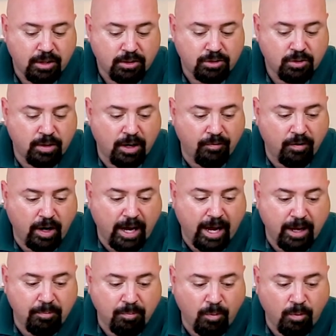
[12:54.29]
So never
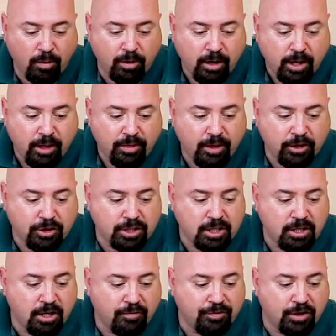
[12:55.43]
add more than just
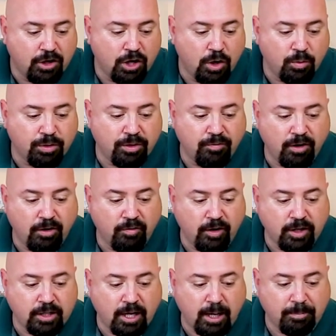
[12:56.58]
enough to coat the very, very
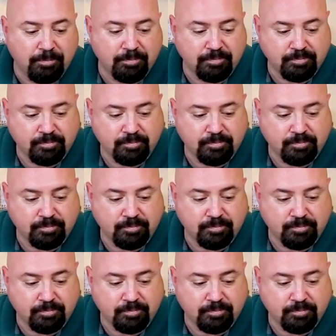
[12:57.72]
top,